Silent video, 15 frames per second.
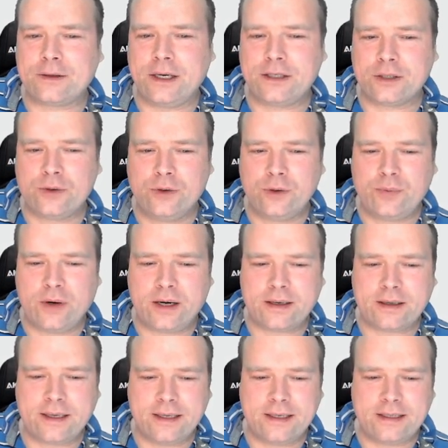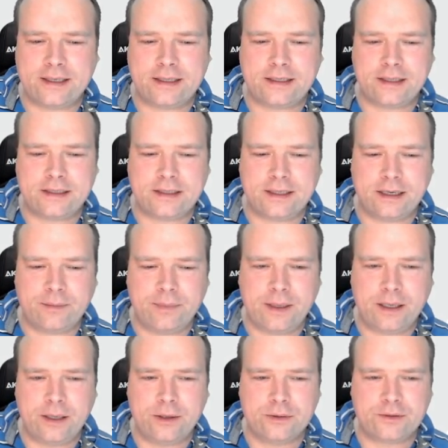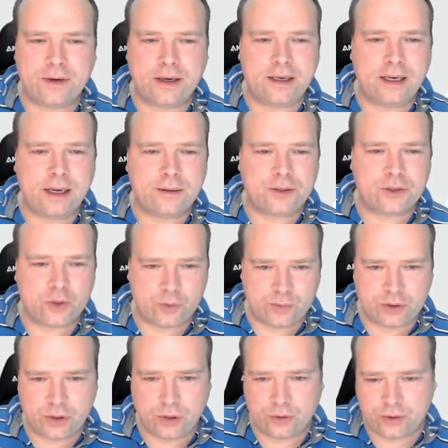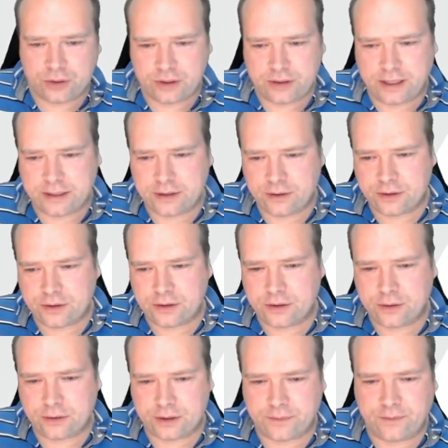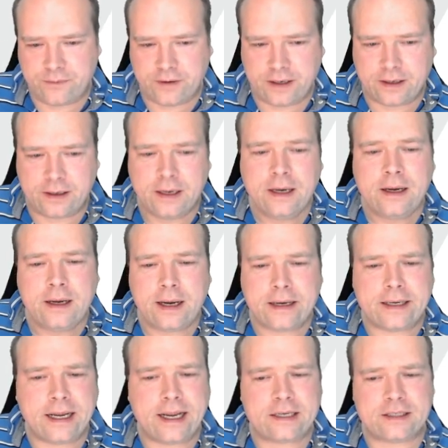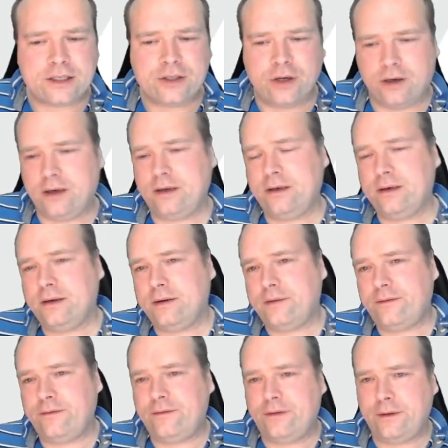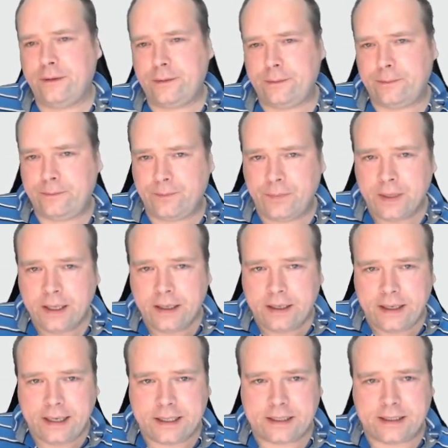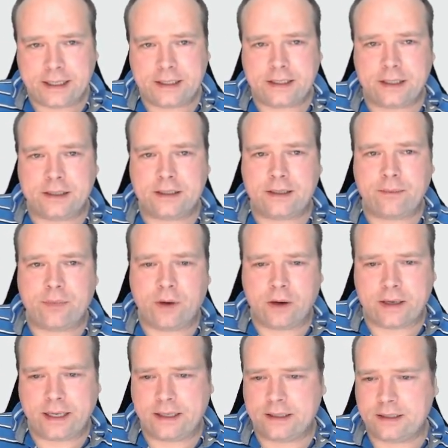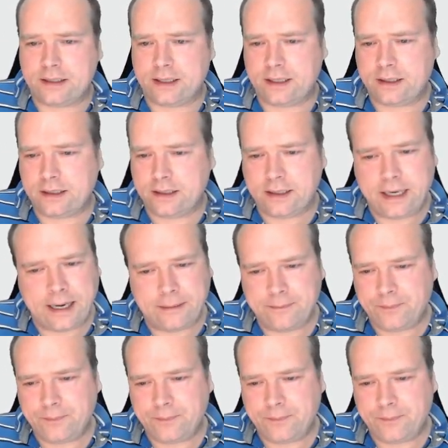It's a cool product, and it's still being used right now. It's open source. That's also an awesome thing, and it has a ton of extensions and plugins. And yeah,